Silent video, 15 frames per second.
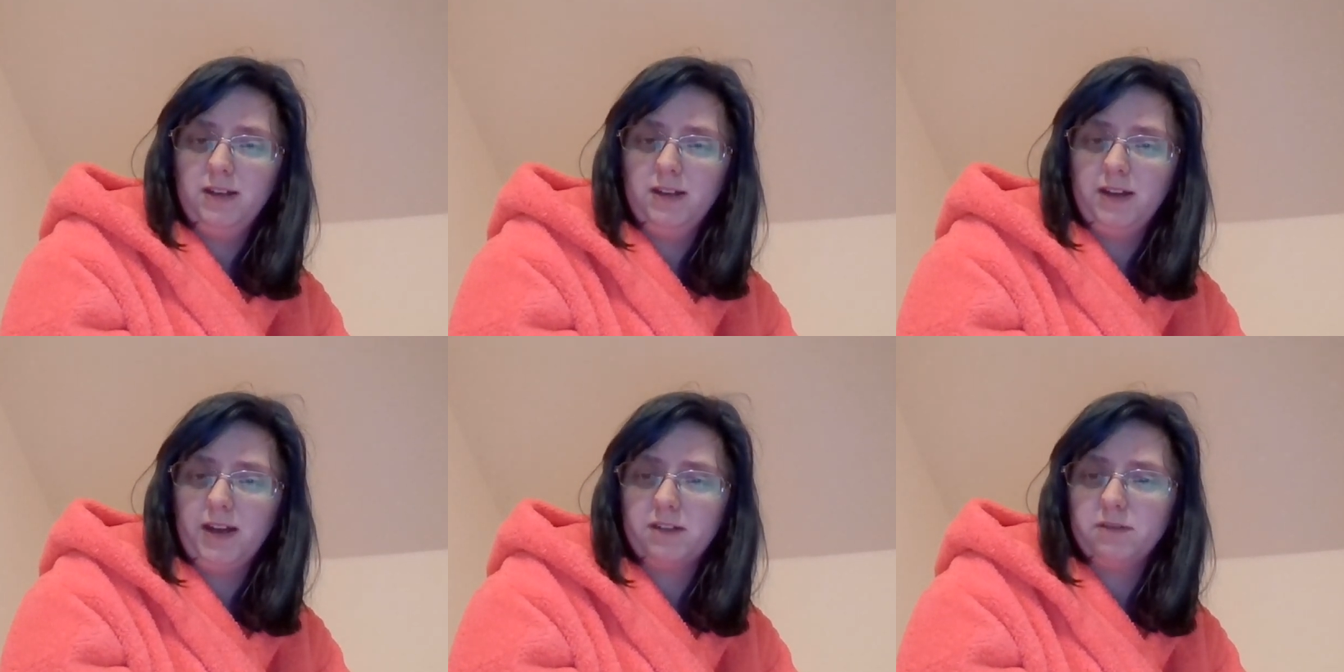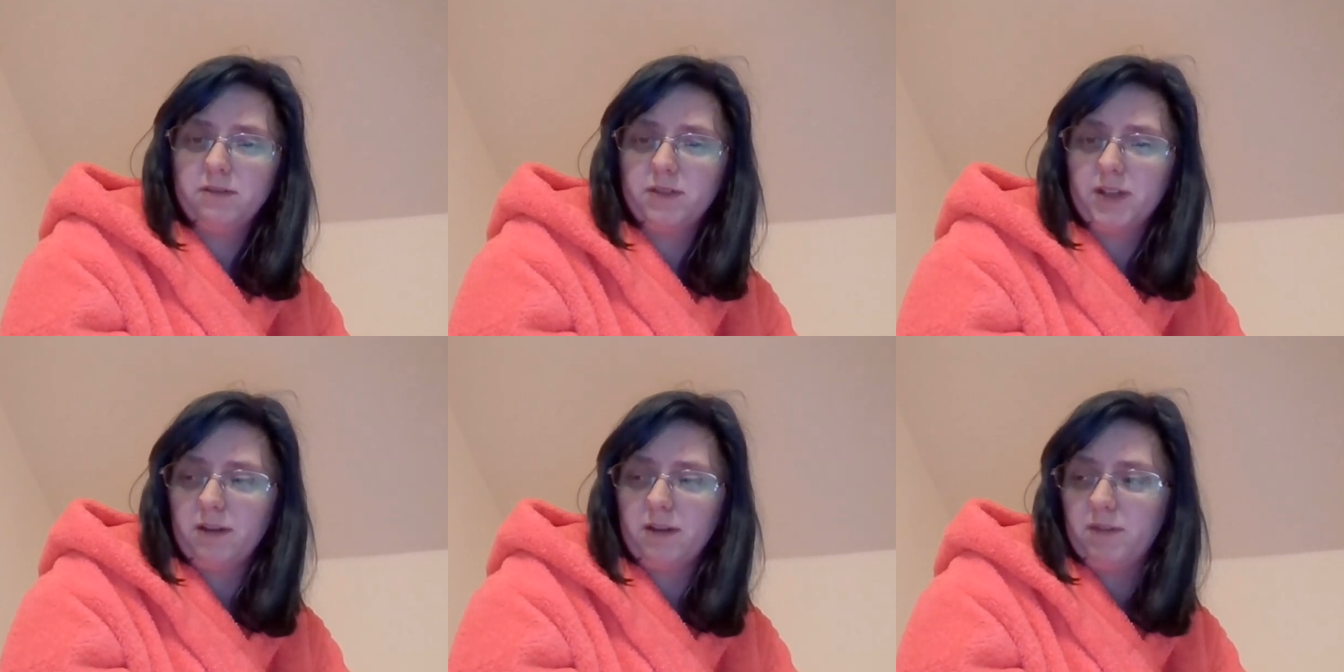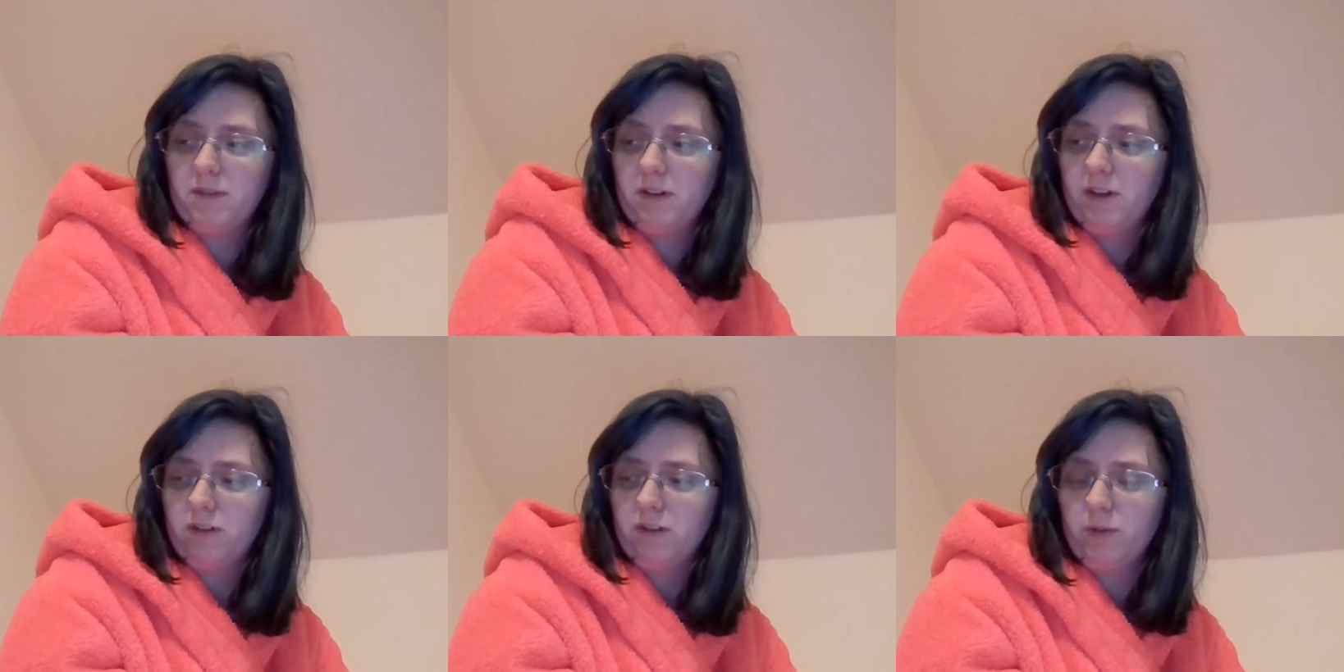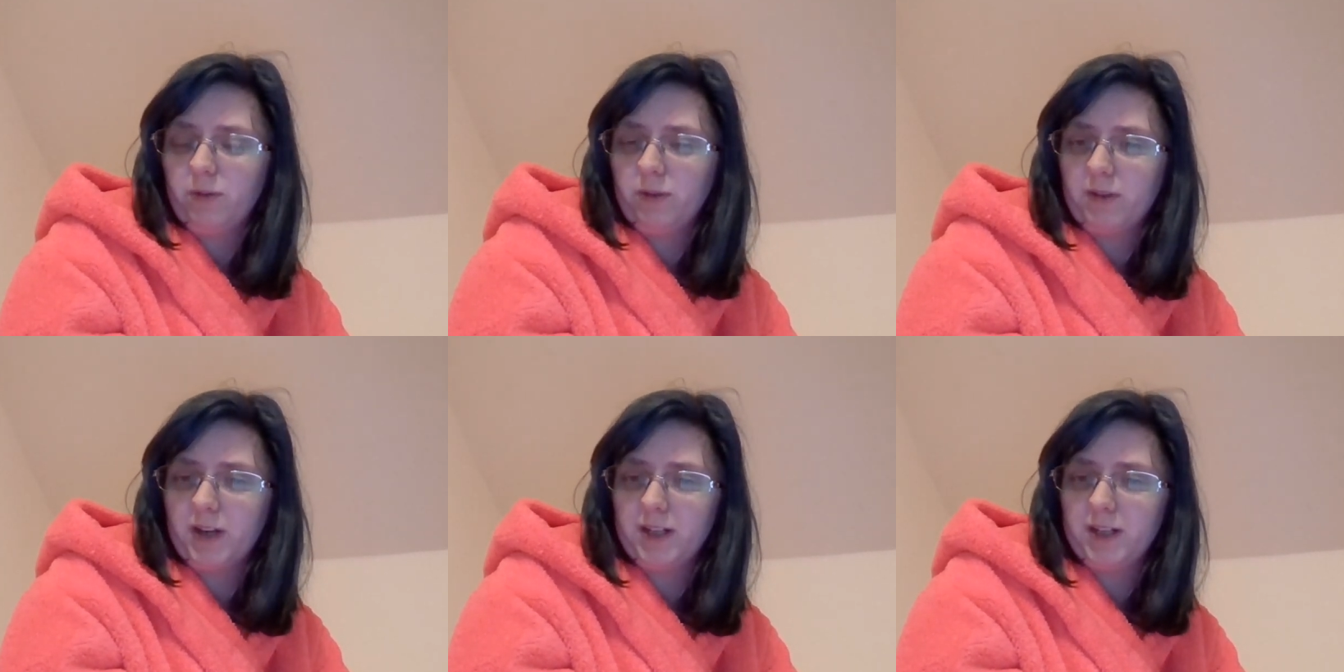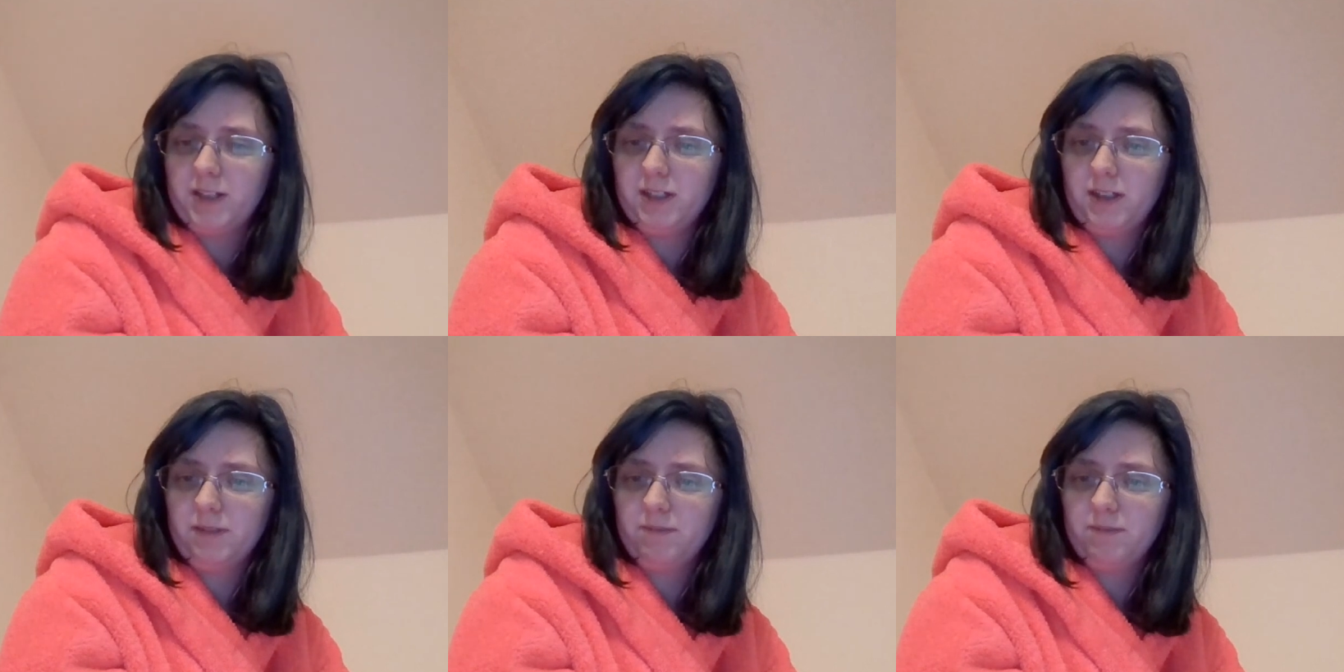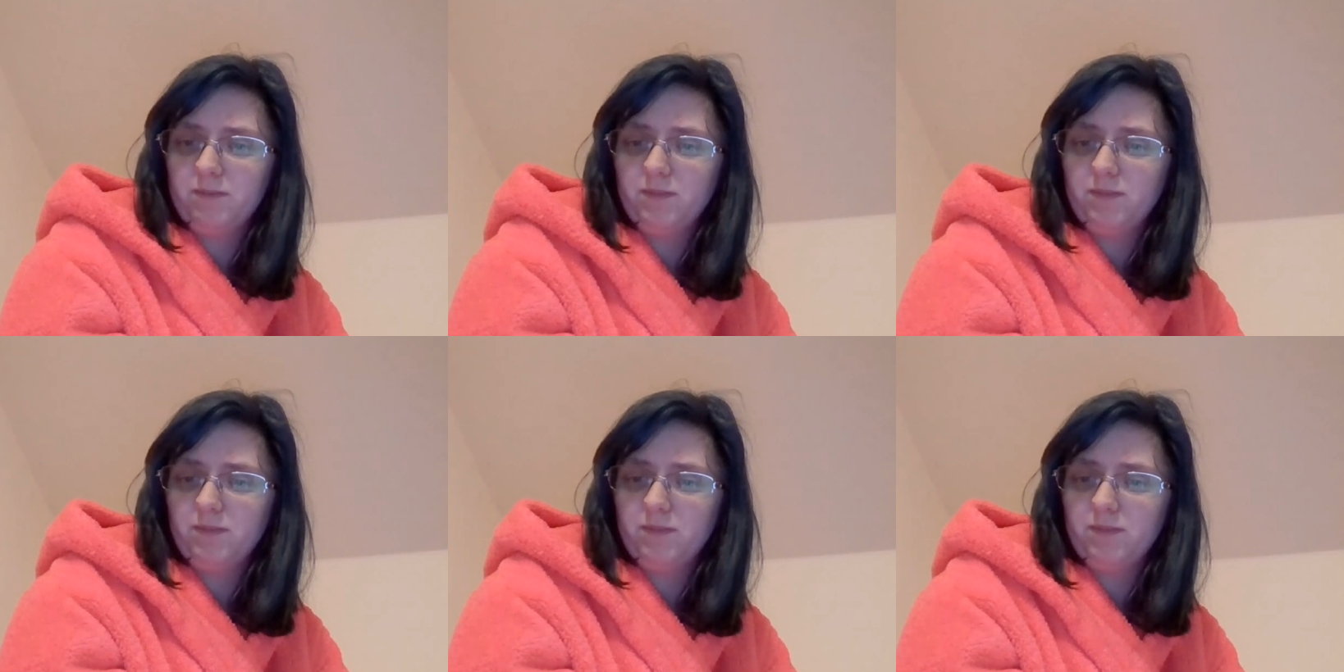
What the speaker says: I don't think I'm very good with writing.